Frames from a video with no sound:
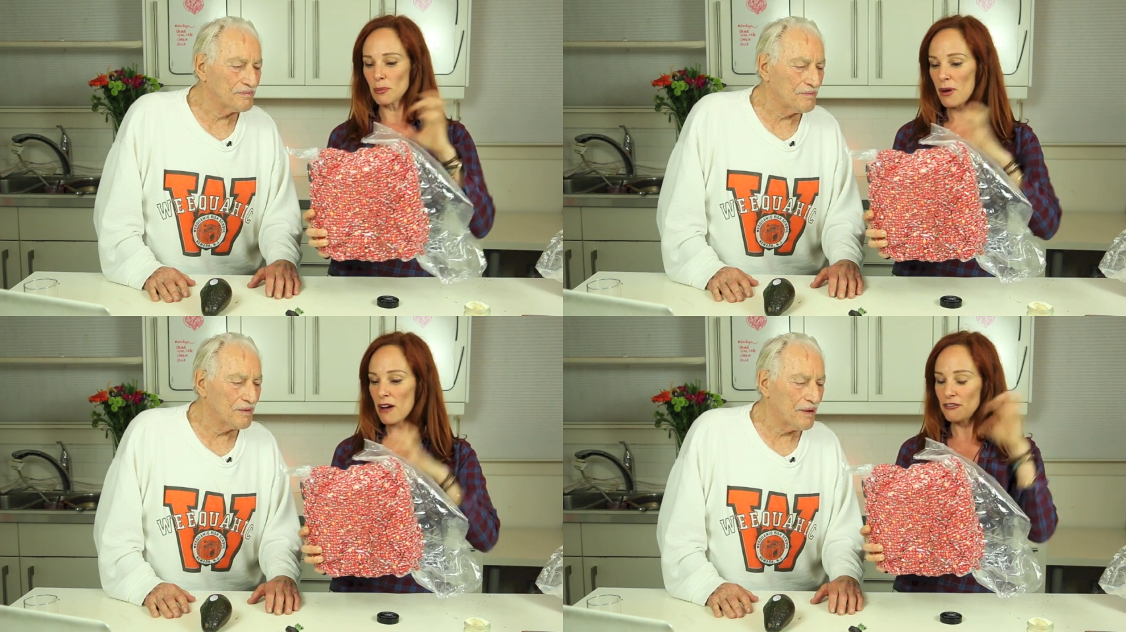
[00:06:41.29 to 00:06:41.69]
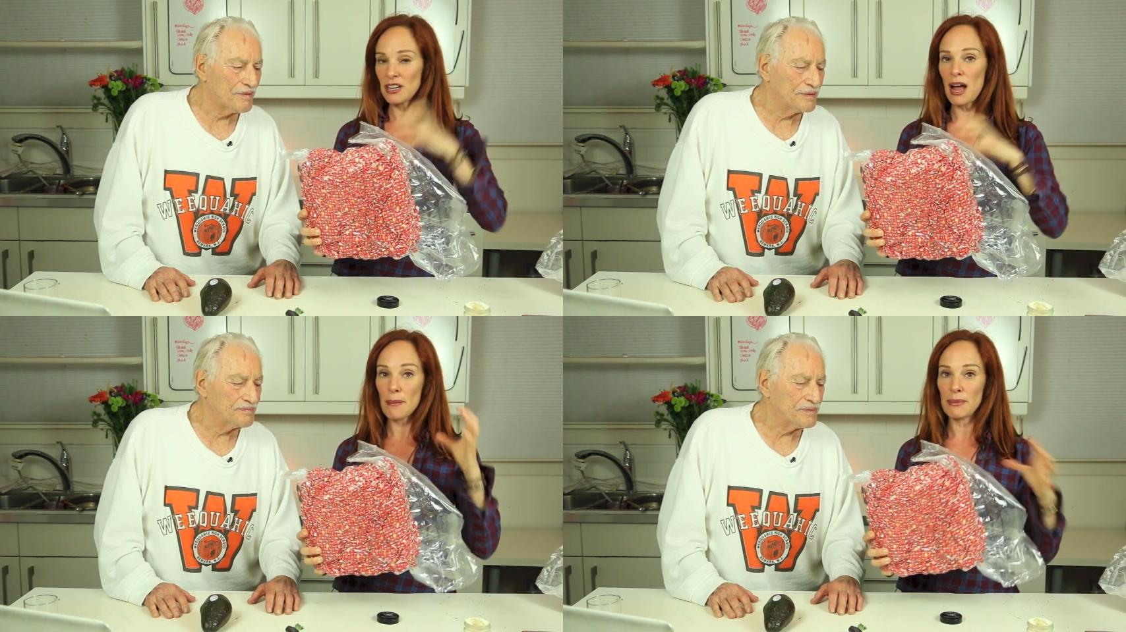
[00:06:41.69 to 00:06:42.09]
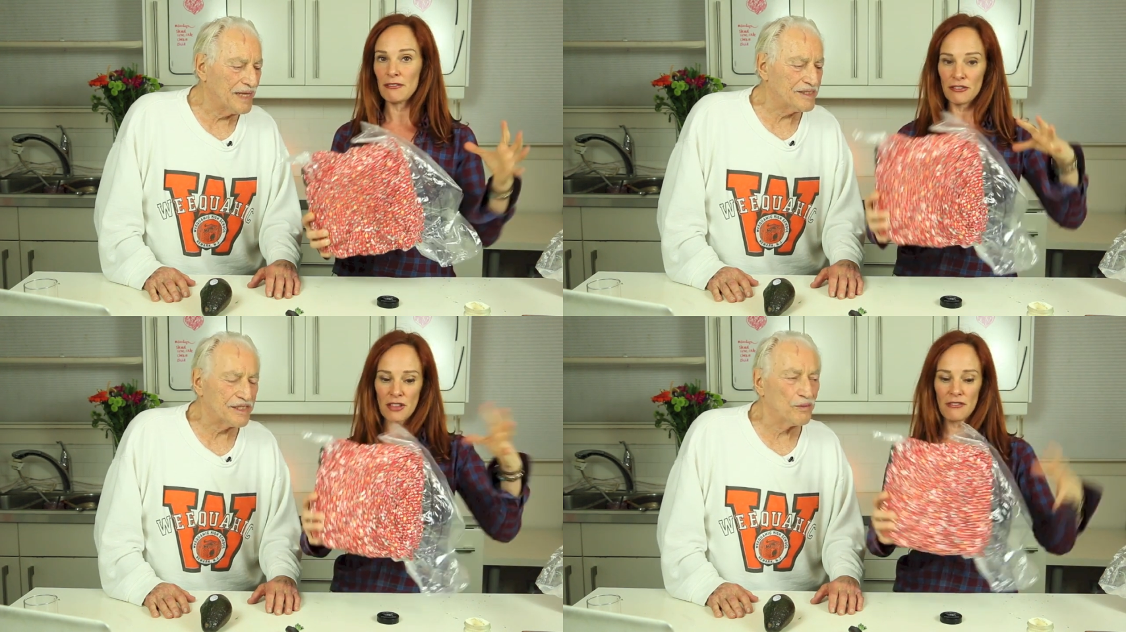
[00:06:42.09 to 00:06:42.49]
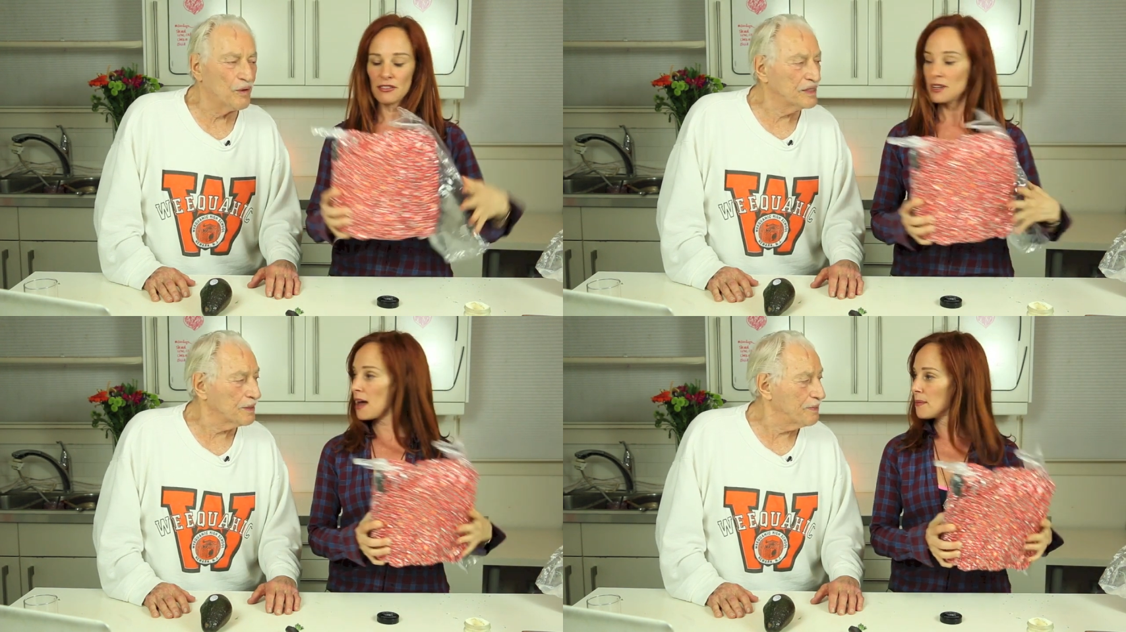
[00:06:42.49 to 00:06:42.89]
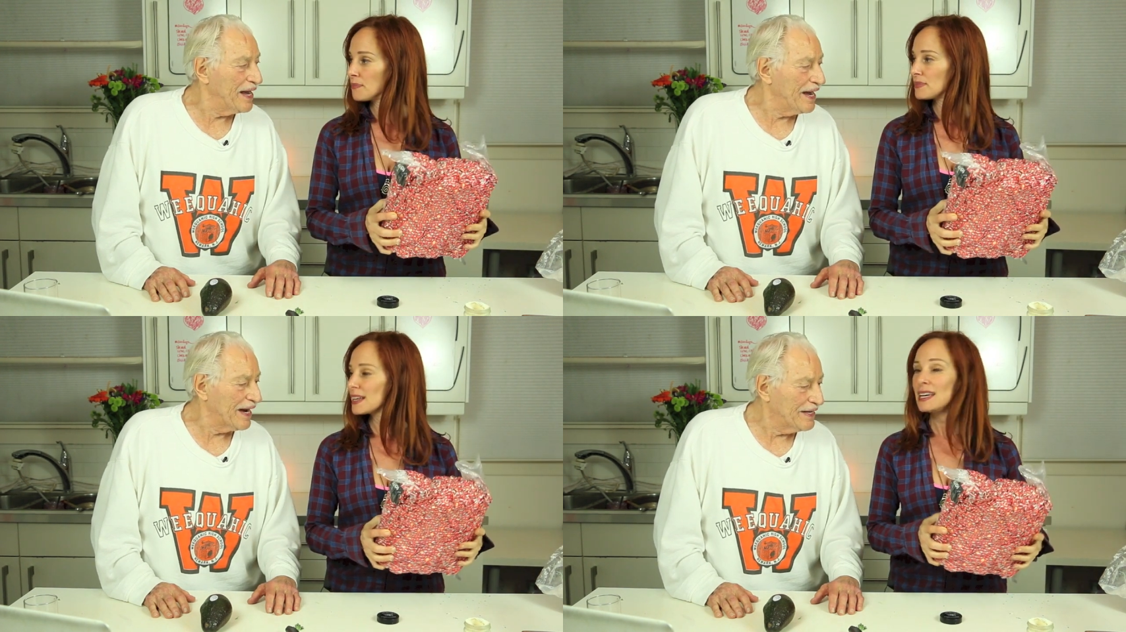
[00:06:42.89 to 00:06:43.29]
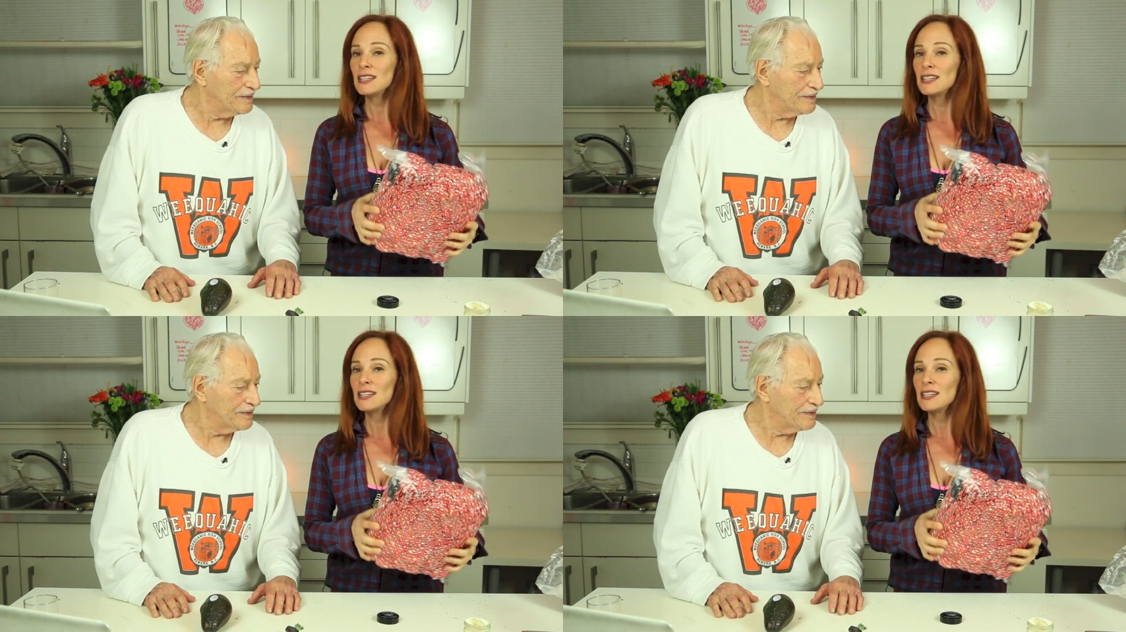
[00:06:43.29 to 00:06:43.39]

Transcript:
Speaker 1: to puff it up and That's the wonder it bag.